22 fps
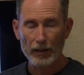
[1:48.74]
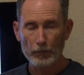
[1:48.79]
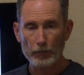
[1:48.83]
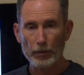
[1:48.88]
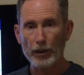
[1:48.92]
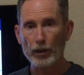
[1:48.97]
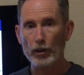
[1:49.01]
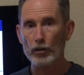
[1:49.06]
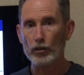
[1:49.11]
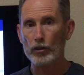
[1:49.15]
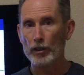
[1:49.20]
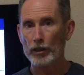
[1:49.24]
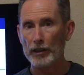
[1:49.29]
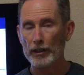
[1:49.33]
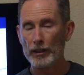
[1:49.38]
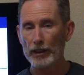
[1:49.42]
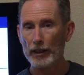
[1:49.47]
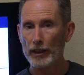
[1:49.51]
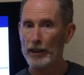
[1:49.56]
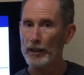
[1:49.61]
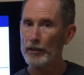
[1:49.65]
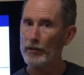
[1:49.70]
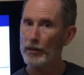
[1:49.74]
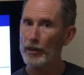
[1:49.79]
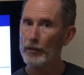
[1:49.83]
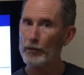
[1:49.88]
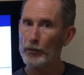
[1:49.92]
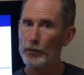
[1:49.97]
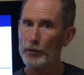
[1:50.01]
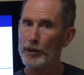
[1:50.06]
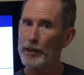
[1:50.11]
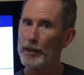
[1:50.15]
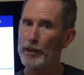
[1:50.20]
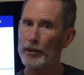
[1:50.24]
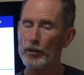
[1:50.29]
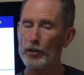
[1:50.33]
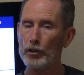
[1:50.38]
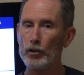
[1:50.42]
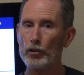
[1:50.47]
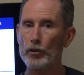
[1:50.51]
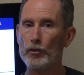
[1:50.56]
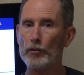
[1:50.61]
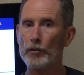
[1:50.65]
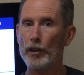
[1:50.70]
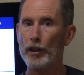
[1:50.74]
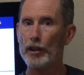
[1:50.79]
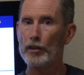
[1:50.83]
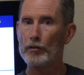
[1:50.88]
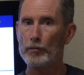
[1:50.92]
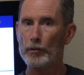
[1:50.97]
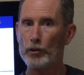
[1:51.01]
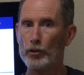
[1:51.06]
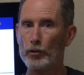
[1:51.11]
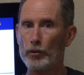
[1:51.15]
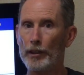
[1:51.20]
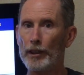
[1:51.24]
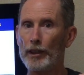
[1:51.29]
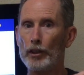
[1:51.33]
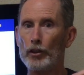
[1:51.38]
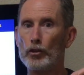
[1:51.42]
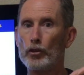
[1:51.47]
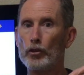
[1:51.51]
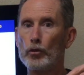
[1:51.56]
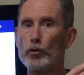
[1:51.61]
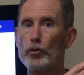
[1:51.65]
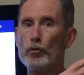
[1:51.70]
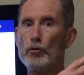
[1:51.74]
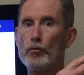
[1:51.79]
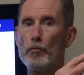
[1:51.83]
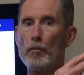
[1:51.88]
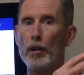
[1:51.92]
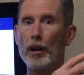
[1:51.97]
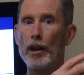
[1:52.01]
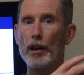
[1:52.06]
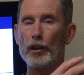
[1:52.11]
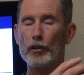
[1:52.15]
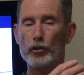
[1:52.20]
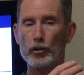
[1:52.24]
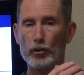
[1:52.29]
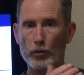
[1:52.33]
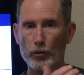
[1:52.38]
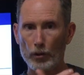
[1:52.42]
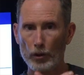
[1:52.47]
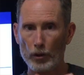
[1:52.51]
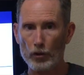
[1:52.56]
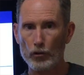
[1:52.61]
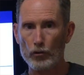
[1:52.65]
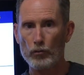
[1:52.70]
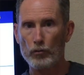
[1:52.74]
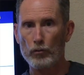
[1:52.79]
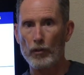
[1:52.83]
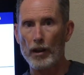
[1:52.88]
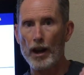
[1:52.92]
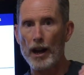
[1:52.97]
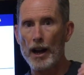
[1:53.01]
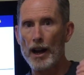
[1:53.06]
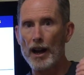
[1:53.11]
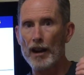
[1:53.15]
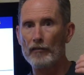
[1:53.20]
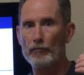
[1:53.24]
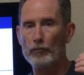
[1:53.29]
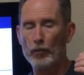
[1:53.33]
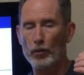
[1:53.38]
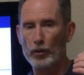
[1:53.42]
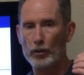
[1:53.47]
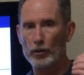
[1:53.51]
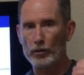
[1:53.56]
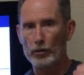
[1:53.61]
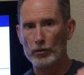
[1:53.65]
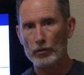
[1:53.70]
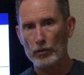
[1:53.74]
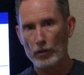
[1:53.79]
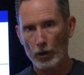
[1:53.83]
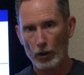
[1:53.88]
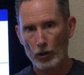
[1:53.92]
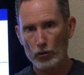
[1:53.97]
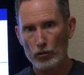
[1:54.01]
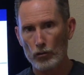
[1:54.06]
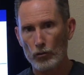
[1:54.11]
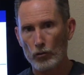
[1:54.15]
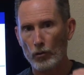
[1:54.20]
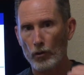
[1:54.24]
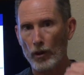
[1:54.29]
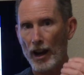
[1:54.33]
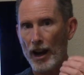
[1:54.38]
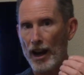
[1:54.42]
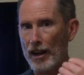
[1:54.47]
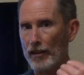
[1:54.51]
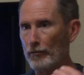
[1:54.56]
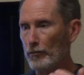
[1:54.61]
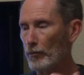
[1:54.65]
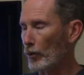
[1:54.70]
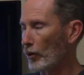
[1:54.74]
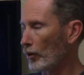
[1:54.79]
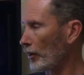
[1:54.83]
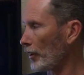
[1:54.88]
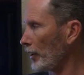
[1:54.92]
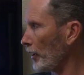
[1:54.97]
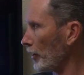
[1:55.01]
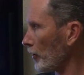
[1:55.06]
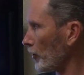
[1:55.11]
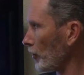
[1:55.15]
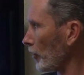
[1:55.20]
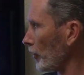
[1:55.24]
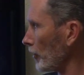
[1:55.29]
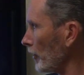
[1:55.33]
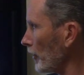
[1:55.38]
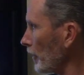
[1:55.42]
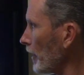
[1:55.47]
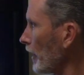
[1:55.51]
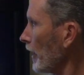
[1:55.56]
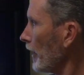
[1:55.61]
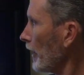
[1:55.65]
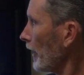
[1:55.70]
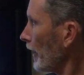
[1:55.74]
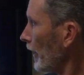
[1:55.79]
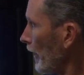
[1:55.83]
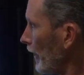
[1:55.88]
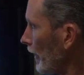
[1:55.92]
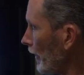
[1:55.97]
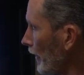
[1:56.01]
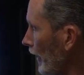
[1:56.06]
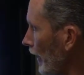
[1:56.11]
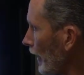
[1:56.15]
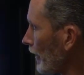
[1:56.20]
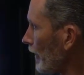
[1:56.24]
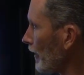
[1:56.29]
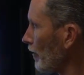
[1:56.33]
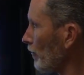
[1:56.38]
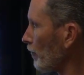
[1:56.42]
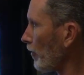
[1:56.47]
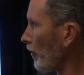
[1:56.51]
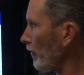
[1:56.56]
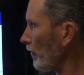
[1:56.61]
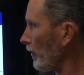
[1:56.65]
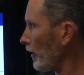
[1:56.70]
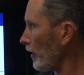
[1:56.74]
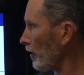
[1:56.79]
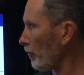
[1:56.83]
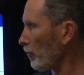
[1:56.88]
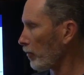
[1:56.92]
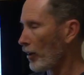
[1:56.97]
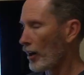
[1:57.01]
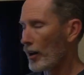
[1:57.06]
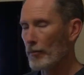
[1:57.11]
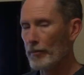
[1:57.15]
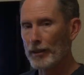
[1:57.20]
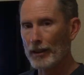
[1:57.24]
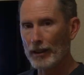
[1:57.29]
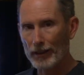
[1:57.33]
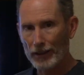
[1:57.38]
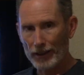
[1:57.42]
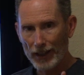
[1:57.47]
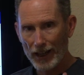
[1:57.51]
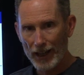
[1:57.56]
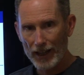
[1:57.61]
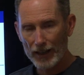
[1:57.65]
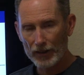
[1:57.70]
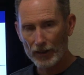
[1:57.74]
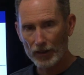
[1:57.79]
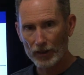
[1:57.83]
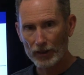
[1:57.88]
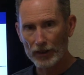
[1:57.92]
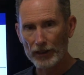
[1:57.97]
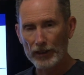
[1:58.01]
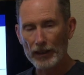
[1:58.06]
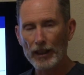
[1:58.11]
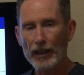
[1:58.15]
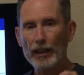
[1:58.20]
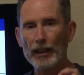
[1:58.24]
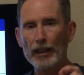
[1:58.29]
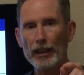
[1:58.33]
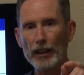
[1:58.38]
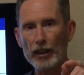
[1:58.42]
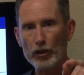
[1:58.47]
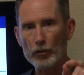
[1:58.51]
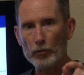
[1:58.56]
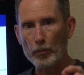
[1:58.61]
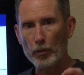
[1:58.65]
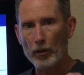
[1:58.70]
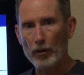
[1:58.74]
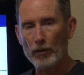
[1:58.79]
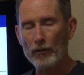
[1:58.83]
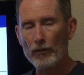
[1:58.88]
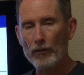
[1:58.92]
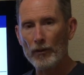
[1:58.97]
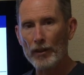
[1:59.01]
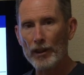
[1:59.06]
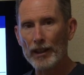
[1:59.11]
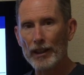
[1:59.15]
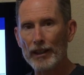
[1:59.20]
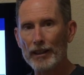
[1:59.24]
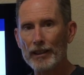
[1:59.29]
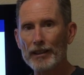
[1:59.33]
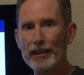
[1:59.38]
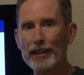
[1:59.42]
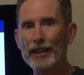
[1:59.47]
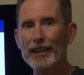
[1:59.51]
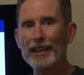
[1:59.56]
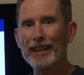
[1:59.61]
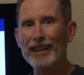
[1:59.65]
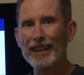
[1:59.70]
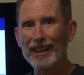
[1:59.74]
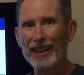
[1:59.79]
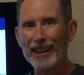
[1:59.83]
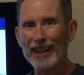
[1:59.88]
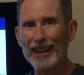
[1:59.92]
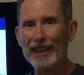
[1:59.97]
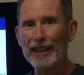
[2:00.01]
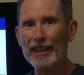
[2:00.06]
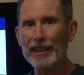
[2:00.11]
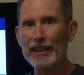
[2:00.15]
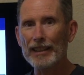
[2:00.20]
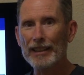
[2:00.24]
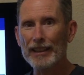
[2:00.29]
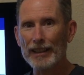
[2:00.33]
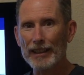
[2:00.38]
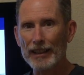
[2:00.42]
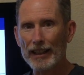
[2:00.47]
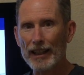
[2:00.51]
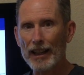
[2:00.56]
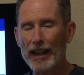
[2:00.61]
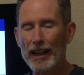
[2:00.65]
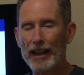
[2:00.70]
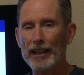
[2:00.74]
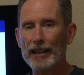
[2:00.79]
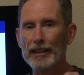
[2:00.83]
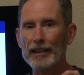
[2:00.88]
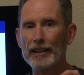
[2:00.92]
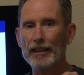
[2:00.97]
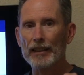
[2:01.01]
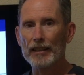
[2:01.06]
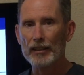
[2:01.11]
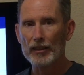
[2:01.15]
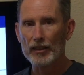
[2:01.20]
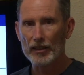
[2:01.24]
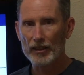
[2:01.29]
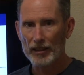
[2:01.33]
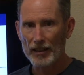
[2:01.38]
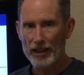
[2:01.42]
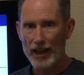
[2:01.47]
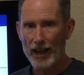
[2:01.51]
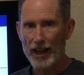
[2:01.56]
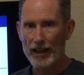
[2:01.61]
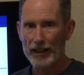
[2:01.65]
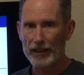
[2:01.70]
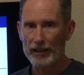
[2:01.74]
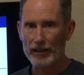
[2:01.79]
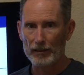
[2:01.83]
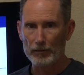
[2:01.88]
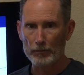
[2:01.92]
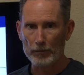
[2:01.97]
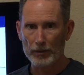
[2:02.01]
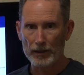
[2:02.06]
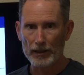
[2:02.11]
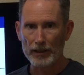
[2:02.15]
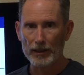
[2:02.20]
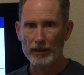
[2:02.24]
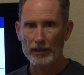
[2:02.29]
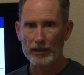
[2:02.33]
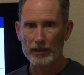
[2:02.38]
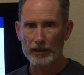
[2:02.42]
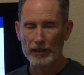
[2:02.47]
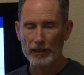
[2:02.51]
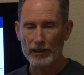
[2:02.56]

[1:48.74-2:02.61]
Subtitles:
Because again, even if you're eating the good things, but you're eating too much, you're going to drive more glucose, drive more insulin, and that can prevent a problem. And then lastly is prevent late night snacking. Begin to